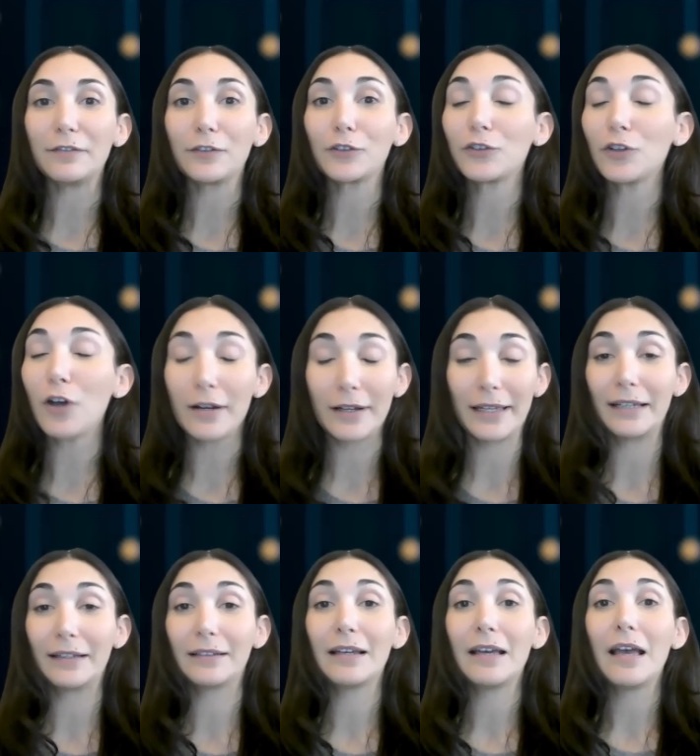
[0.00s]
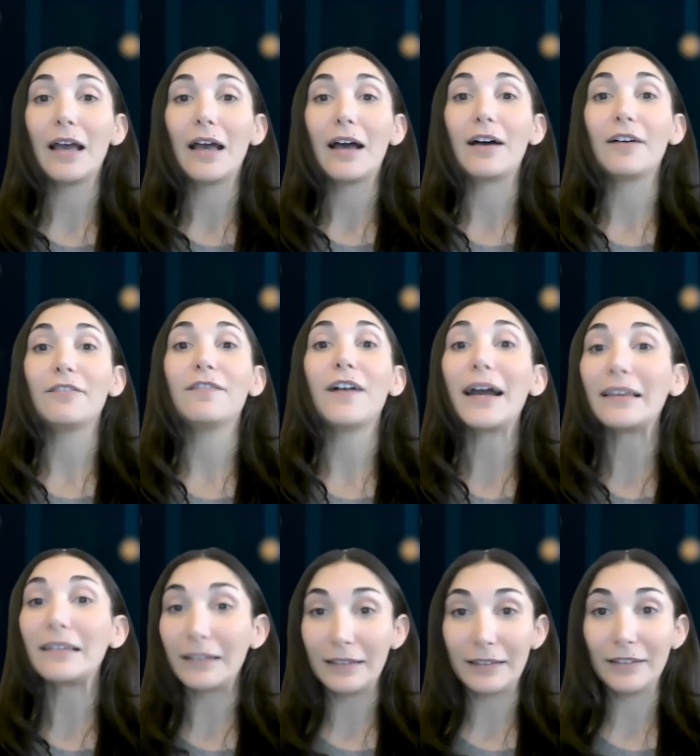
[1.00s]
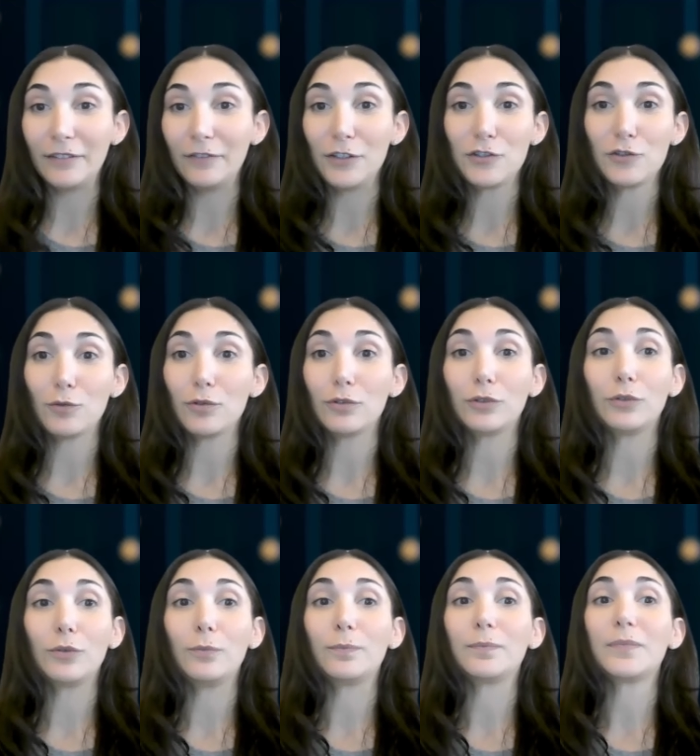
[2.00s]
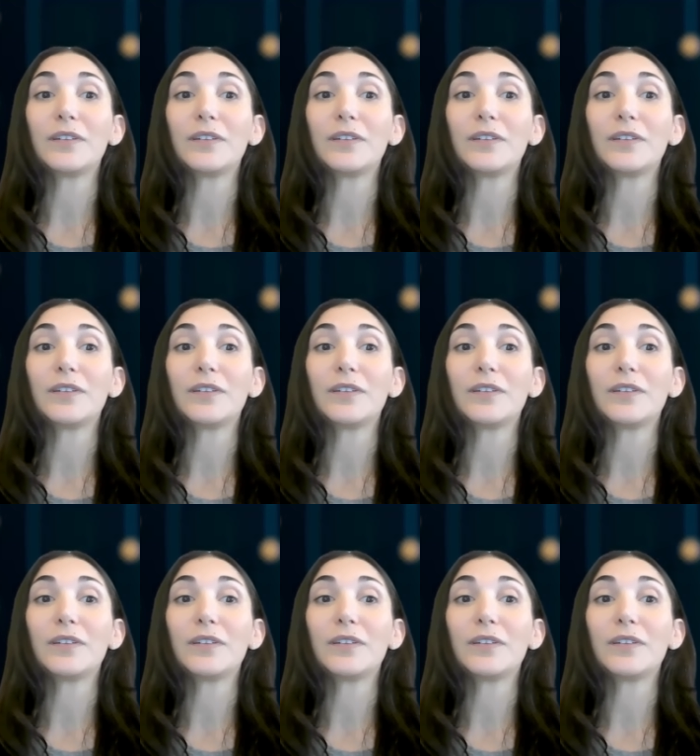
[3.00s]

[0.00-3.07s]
for stalking, a violent individual who